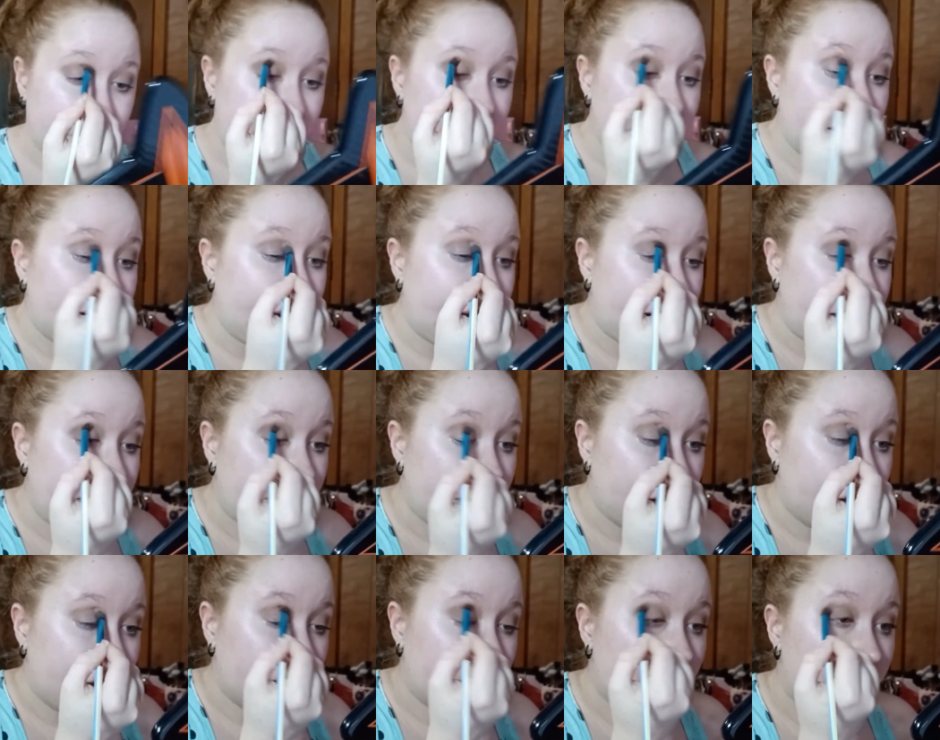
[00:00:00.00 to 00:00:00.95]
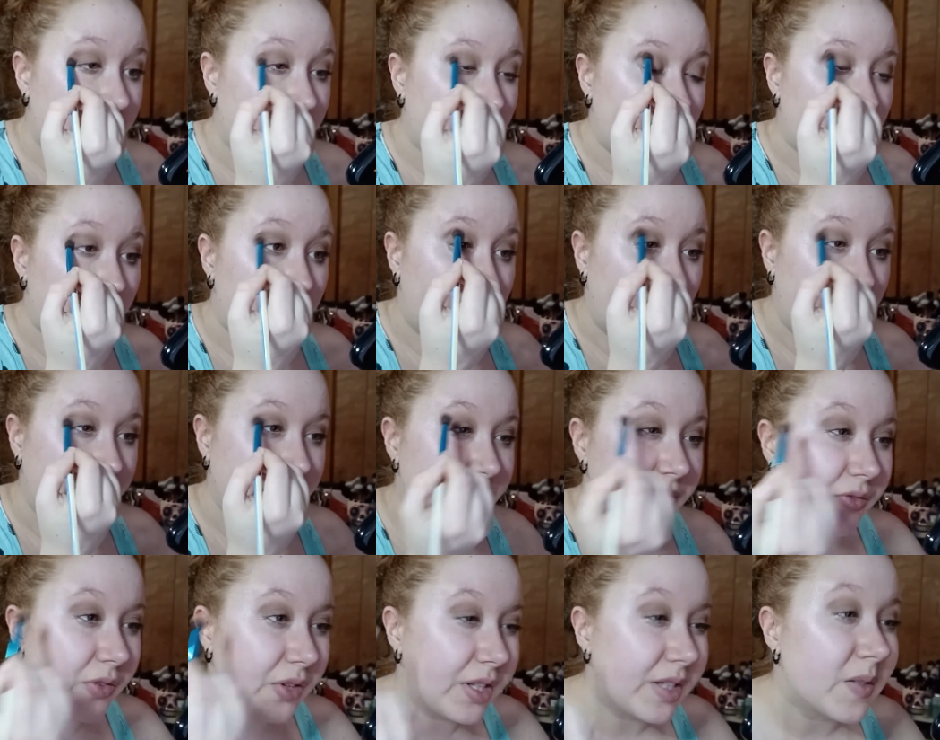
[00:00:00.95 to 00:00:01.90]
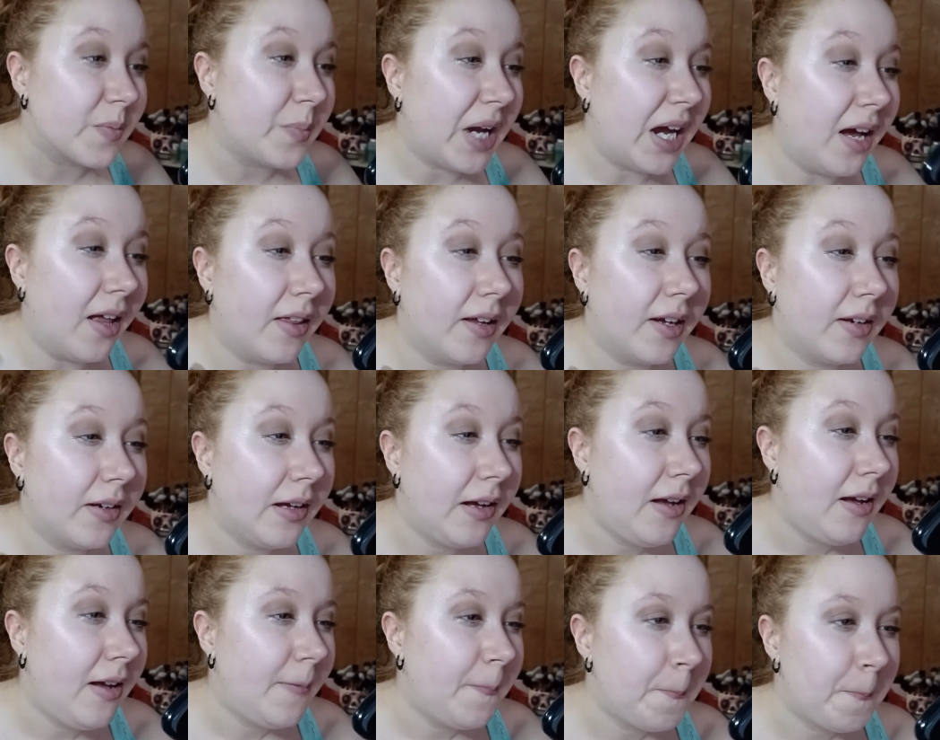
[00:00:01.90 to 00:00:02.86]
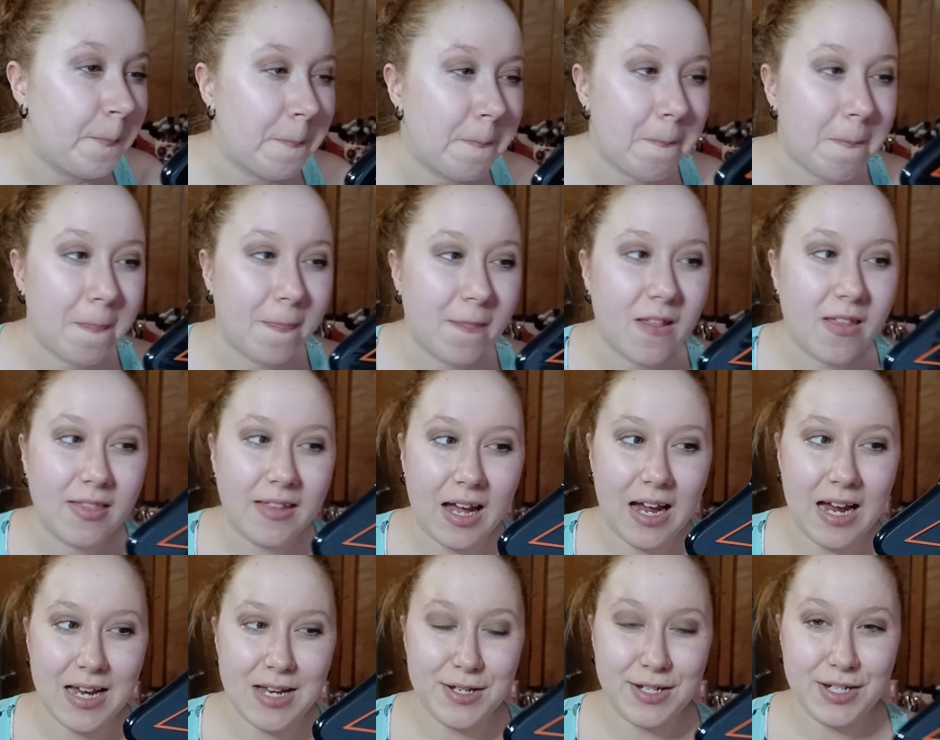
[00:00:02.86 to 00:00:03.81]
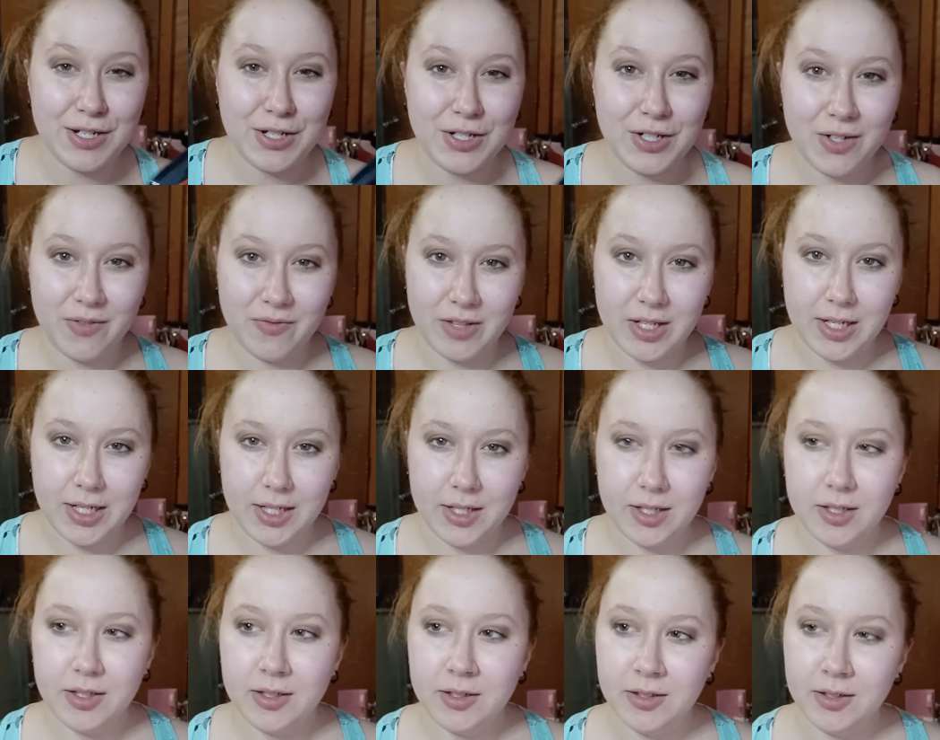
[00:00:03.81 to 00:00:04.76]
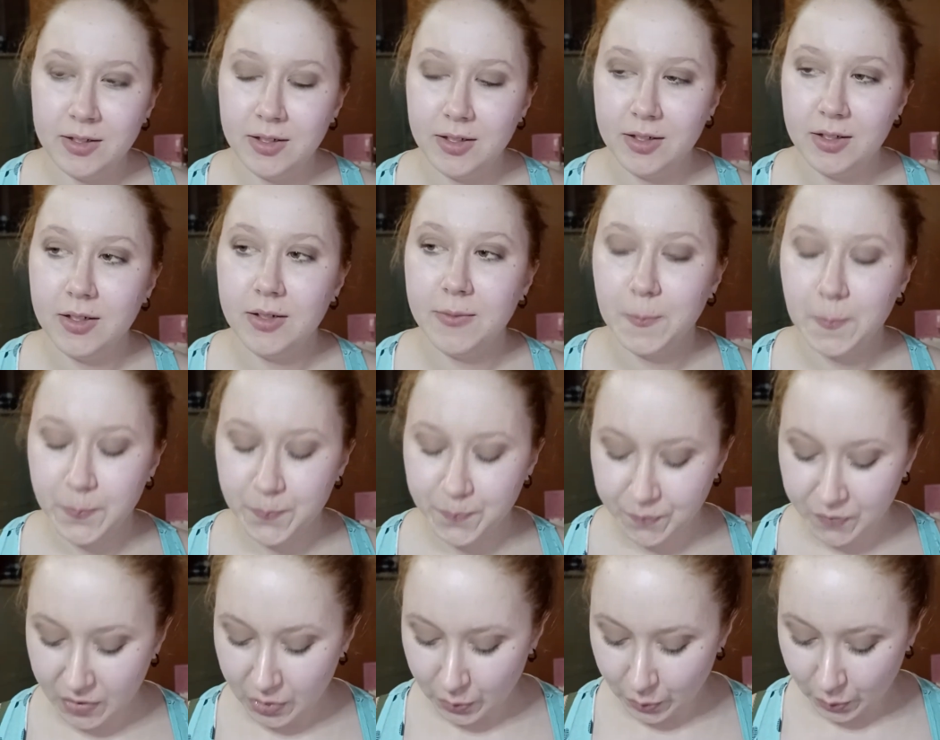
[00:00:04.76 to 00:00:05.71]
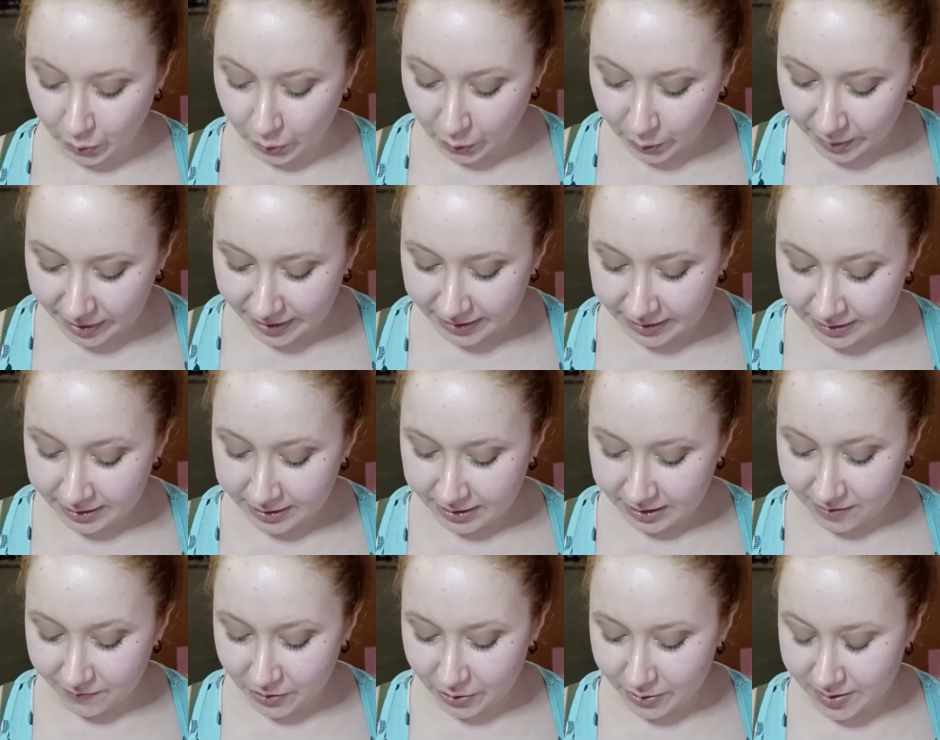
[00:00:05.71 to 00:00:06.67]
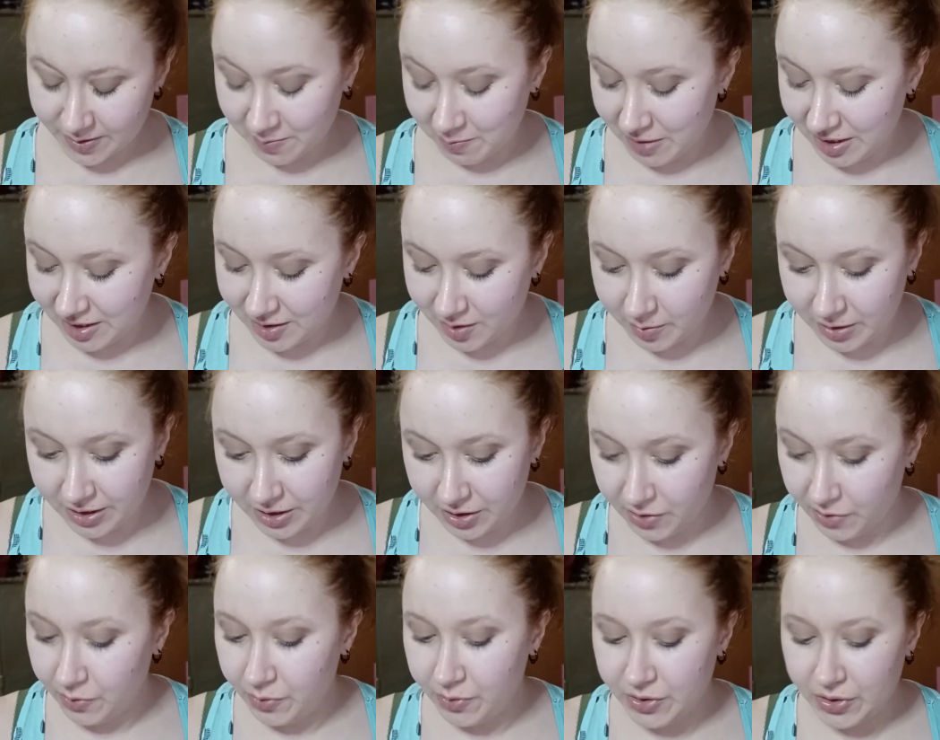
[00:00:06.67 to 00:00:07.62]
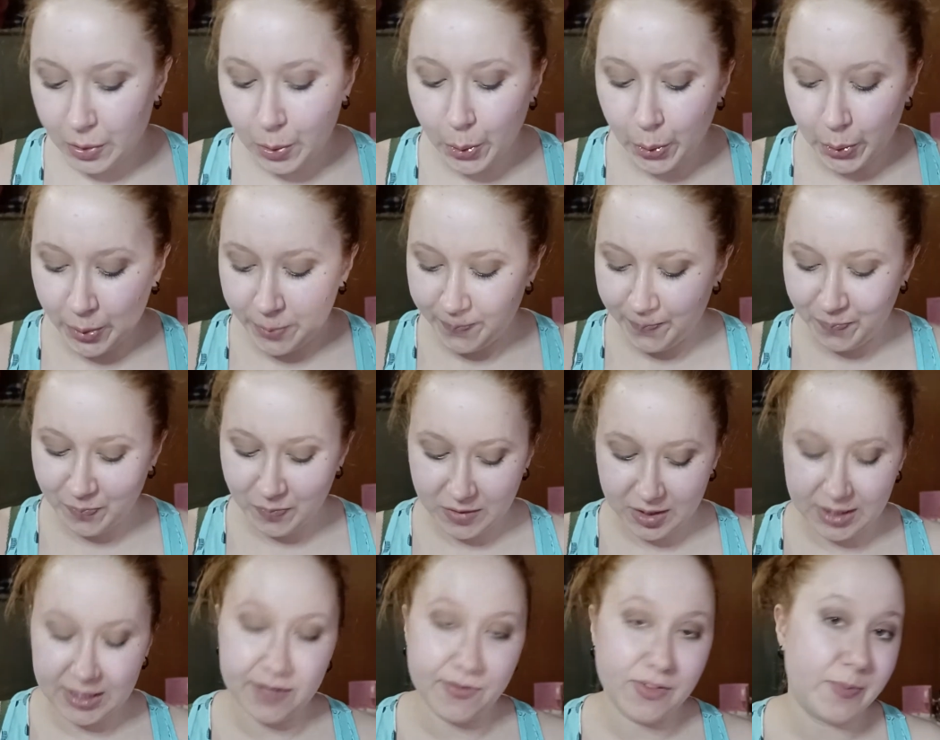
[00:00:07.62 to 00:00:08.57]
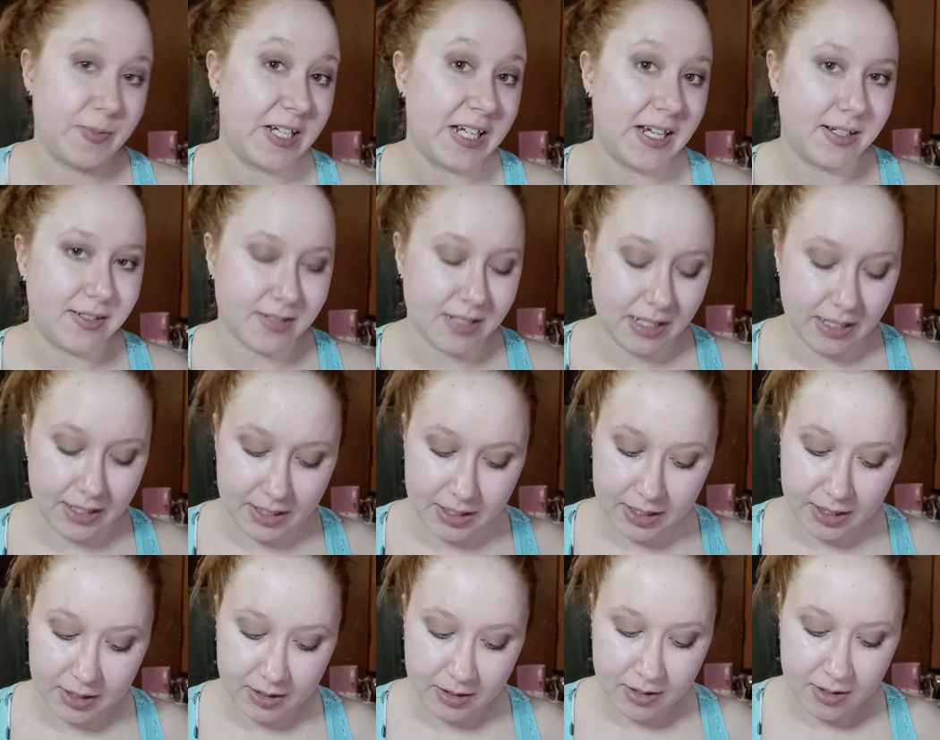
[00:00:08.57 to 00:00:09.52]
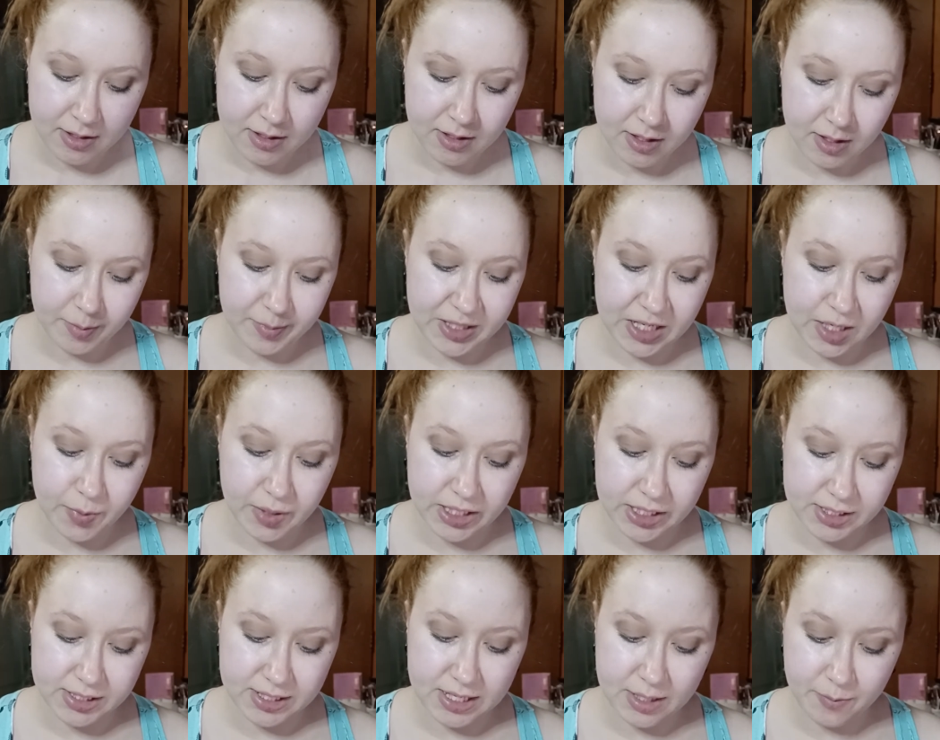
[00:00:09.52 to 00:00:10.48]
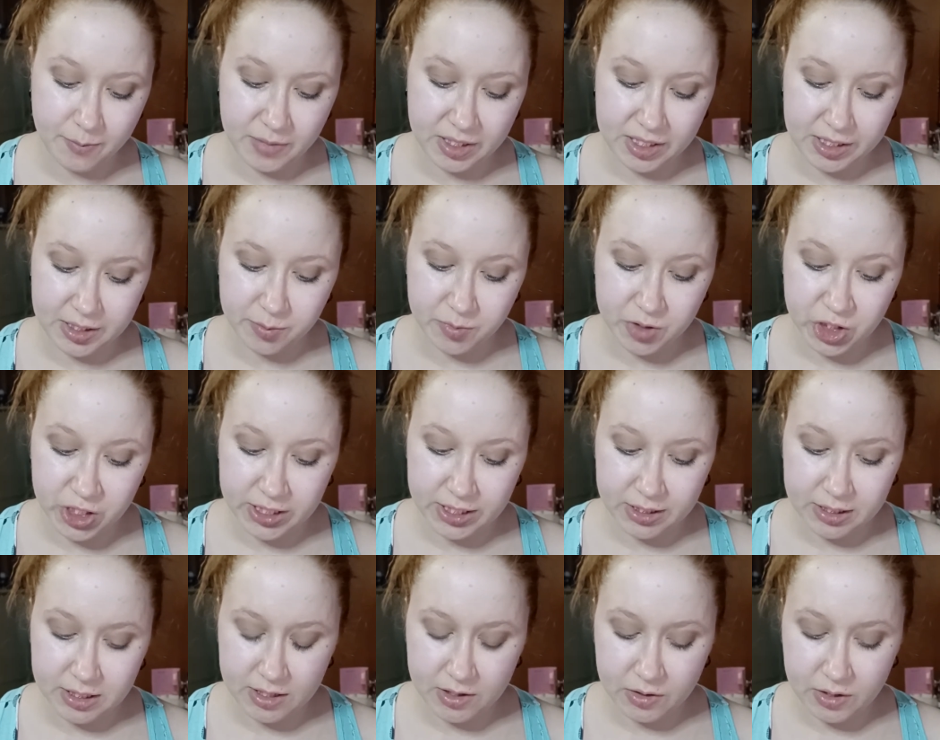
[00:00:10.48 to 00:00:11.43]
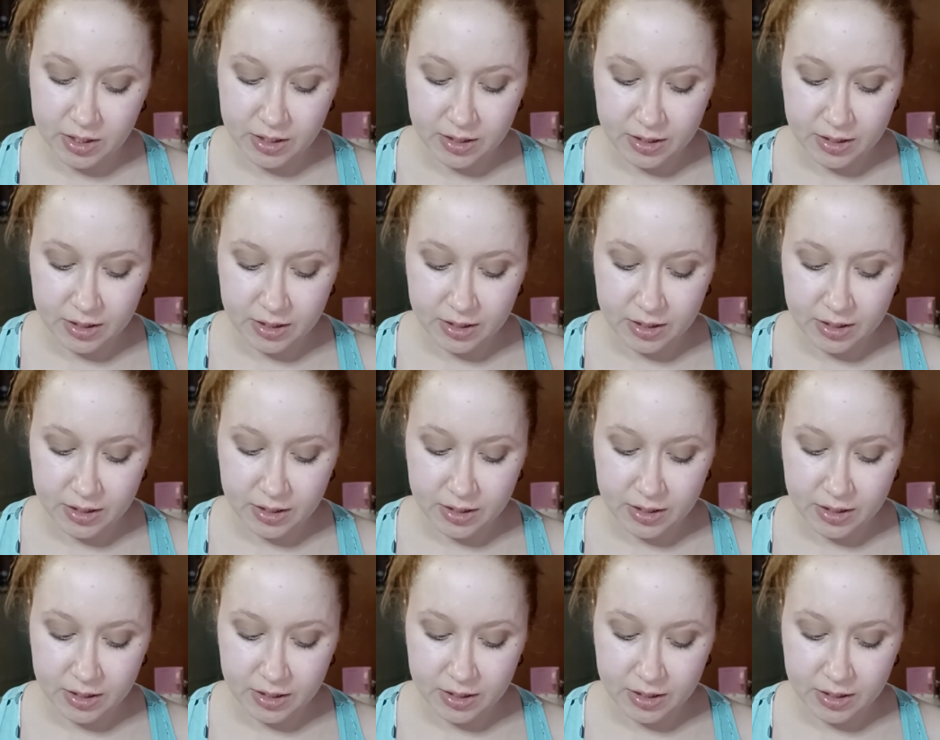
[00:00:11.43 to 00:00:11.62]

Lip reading: pay full price for this palette, the idea of ruining it, even though it's meant to be used, gives me anxiety. I'm tapping into that medium shade now.